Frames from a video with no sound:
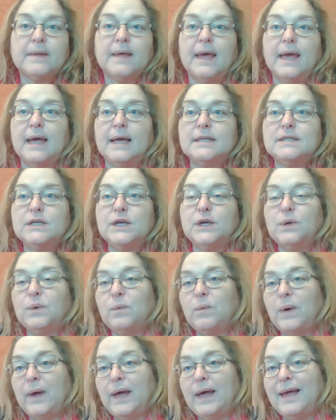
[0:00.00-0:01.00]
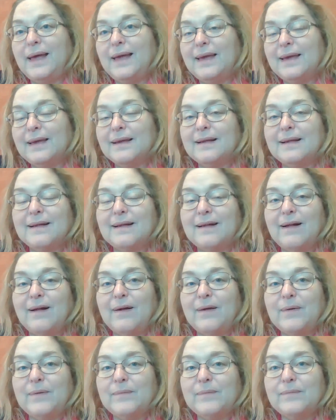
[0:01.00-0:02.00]
And in a way,
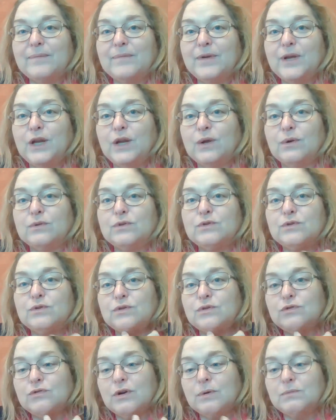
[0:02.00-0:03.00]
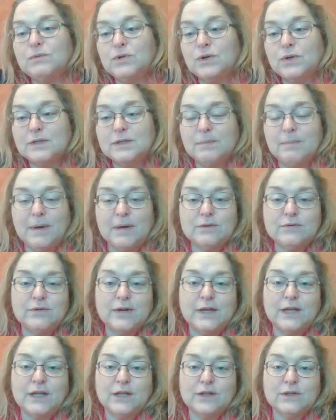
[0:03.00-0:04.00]
Trump talked about
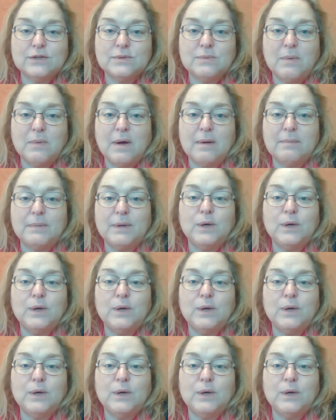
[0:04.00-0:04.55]
draining the swamp.